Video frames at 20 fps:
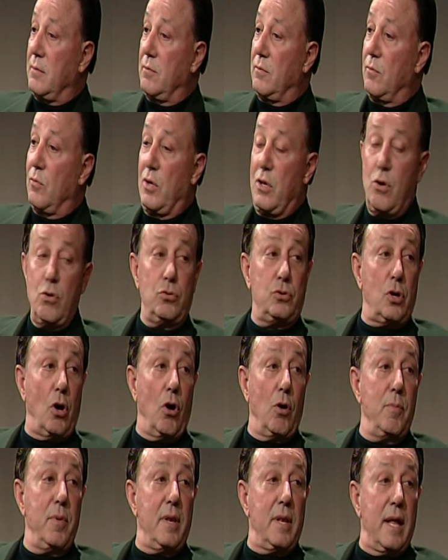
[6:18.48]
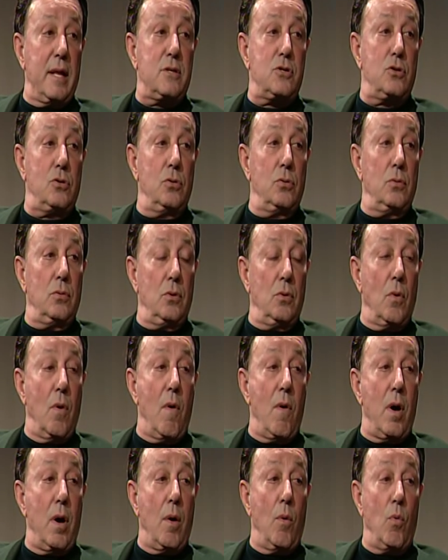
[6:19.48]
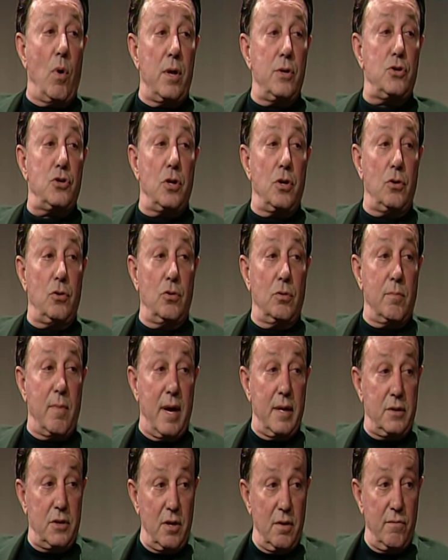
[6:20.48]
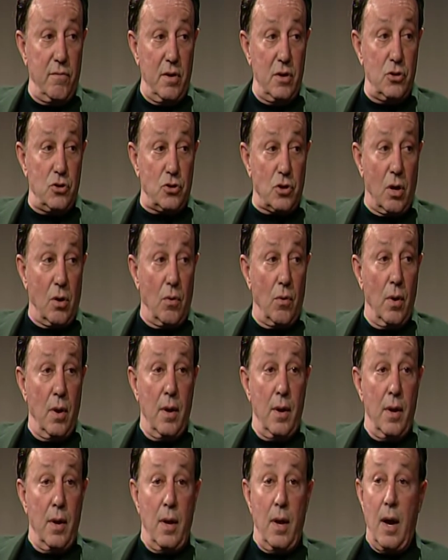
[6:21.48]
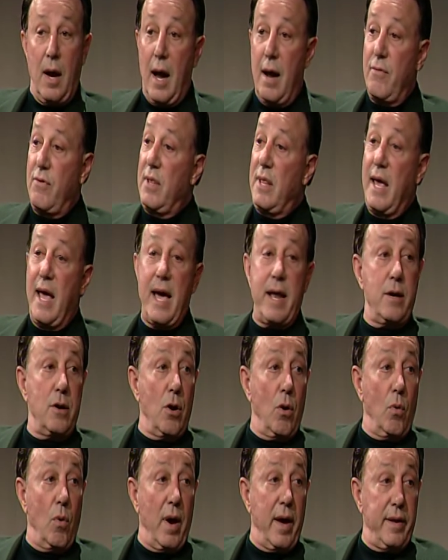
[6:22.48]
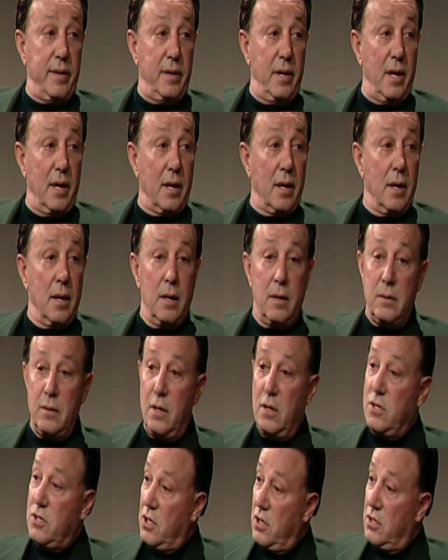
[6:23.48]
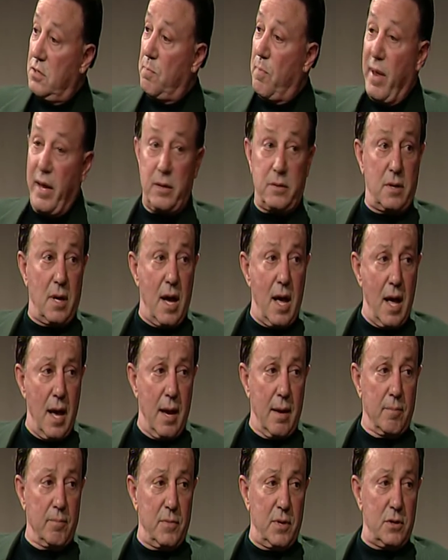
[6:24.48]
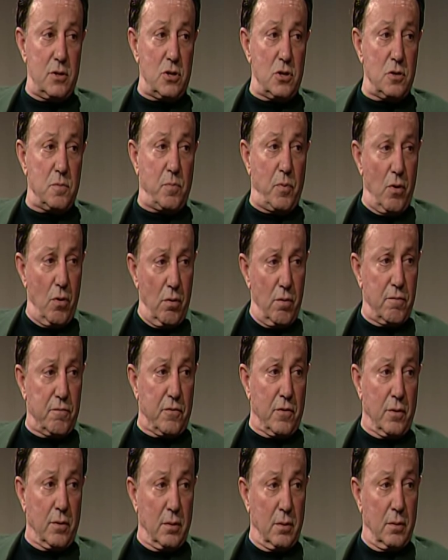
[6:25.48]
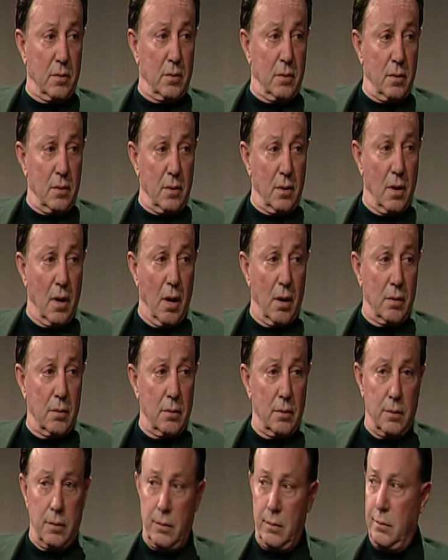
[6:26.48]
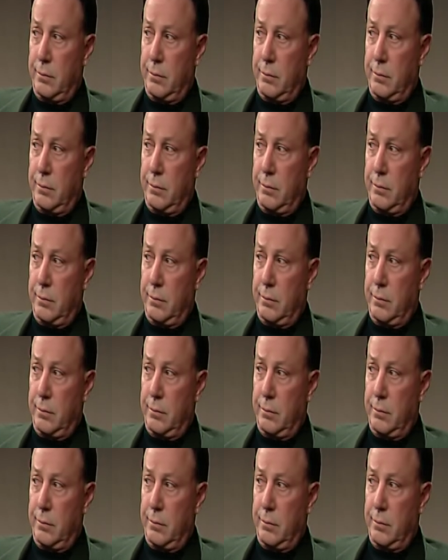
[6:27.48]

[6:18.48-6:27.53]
when you told me, let's do, you I want you to do my TV show, I really had no idea. This is big time. This is beautiful. Well, oh. nice.